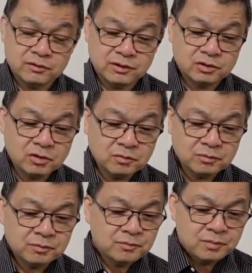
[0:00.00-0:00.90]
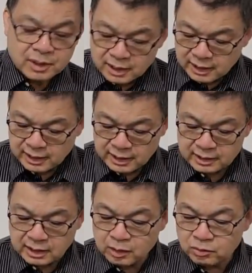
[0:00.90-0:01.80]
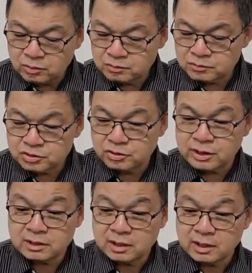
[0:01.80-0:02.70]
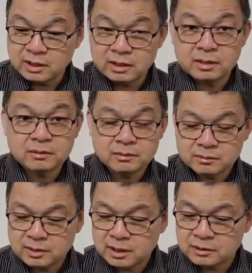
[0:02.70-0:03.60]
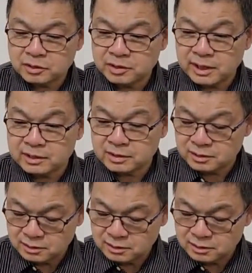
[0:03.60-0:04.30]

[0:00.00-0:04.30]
vehicle, and I will show that near the end.